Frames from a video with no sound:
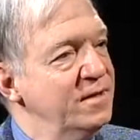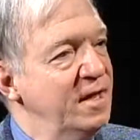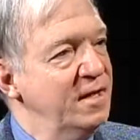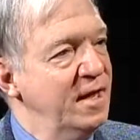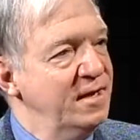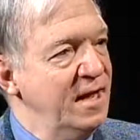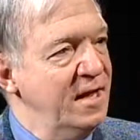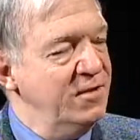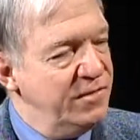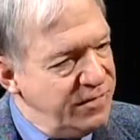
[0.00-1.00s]

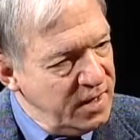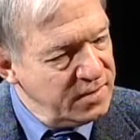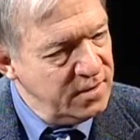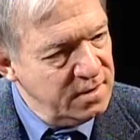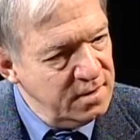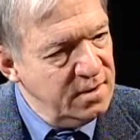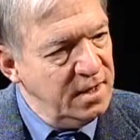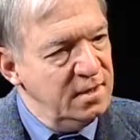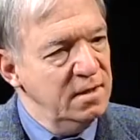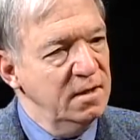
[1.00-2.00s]
And the fact
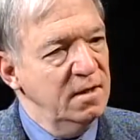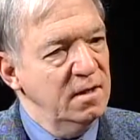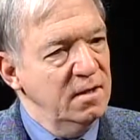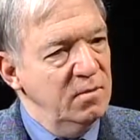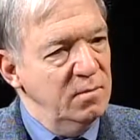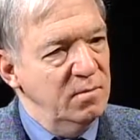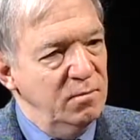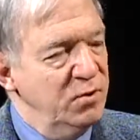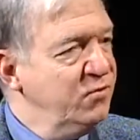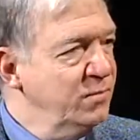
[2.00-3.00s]
that
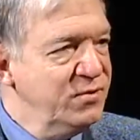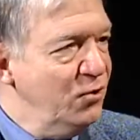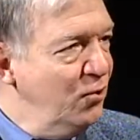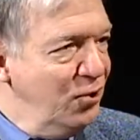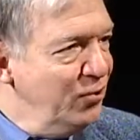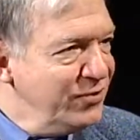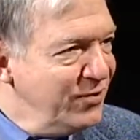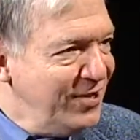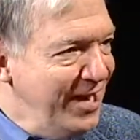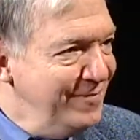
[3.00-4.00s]
Muslims don't all look the
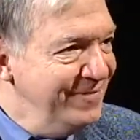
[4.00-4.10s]
same.